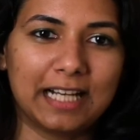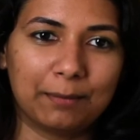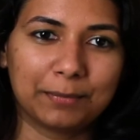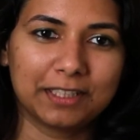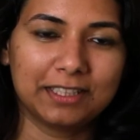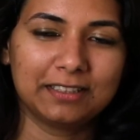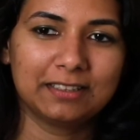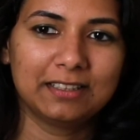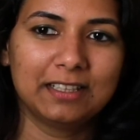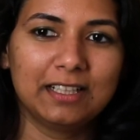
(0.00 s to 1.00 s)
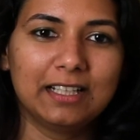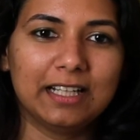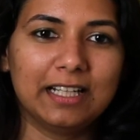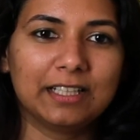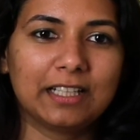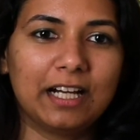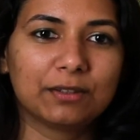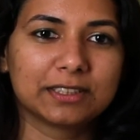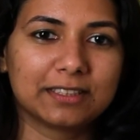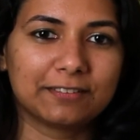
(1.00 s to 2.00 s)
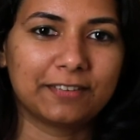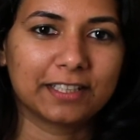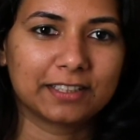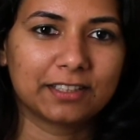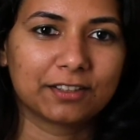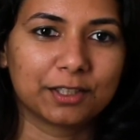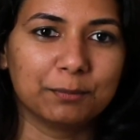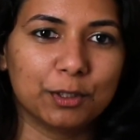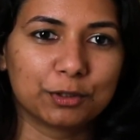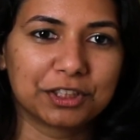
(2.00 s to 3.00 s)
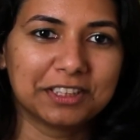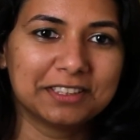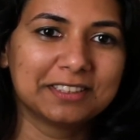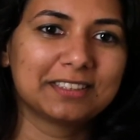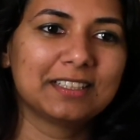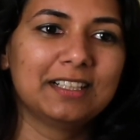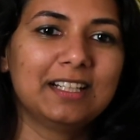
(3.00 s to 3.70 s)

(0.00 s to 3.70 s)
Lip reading: happening and how is it affecting our emotions,